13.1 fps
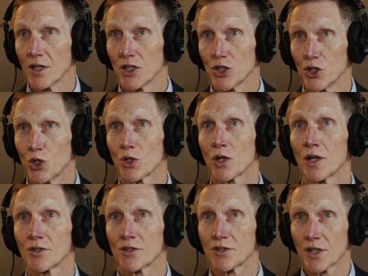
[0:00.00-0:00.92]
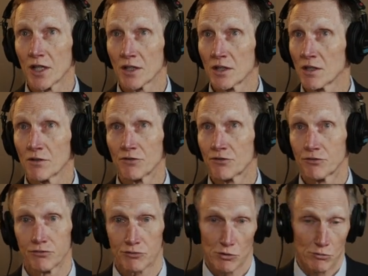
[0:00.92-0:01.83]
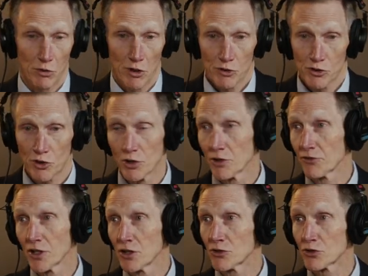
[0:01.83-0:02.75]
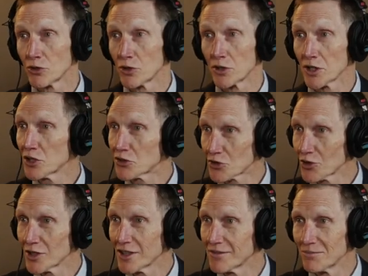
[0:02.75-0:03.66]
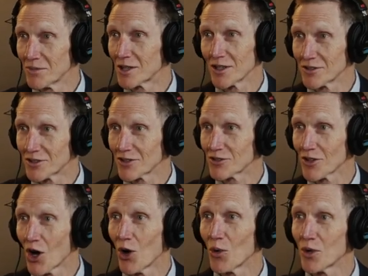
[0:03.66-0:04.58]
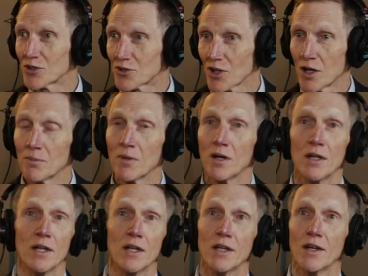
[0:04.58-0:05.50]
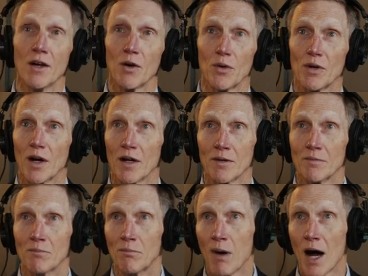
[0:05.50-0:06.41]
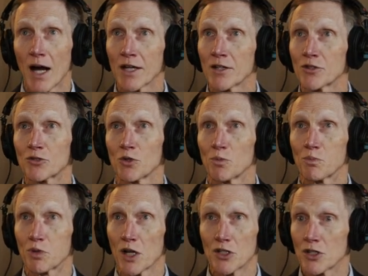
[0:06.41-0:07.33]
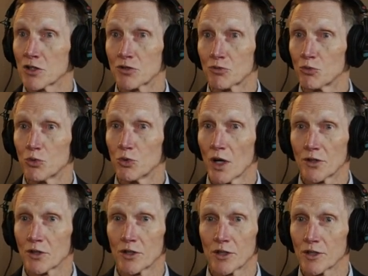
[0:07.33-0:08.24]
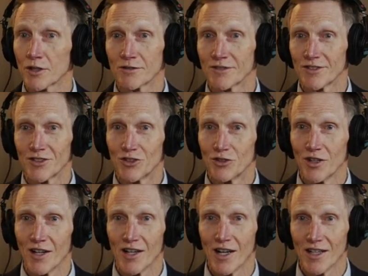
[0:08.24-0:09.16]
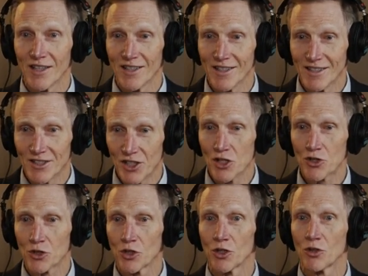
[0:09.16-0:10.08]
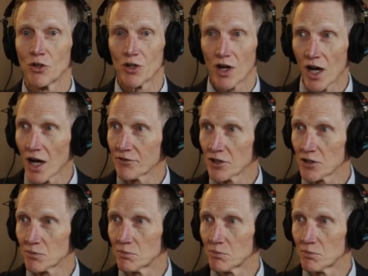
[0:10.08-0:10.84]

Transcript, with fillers: your understanding of whether it's current events or history, because there's always some uh, bias or prejudice, whether uh, intentional or obvious.